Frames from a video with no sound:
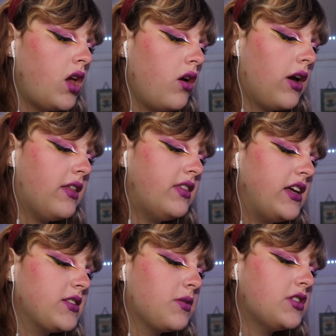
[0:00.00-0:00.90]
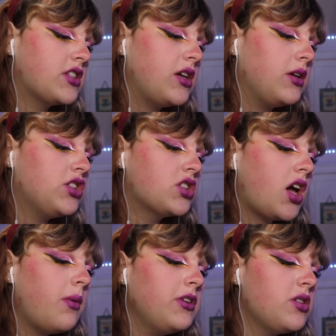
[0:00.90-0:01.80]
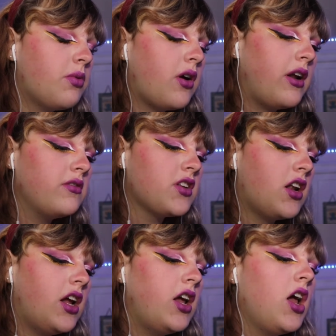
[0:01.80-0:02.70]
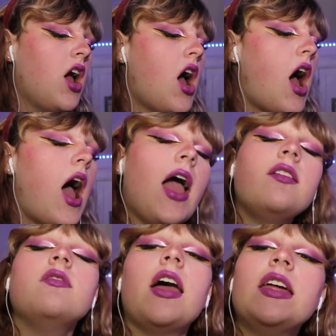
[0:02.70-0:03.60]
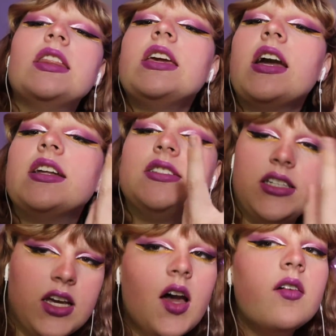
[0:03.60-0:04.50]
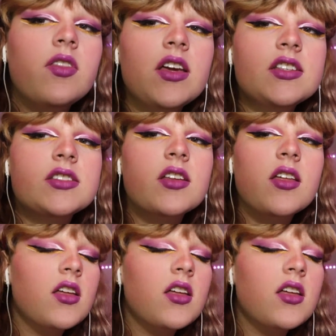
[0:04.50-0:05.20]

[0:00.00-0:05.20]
Okay, this one's cute. It's just got a bunch of pronouns on it. I like the idea of this.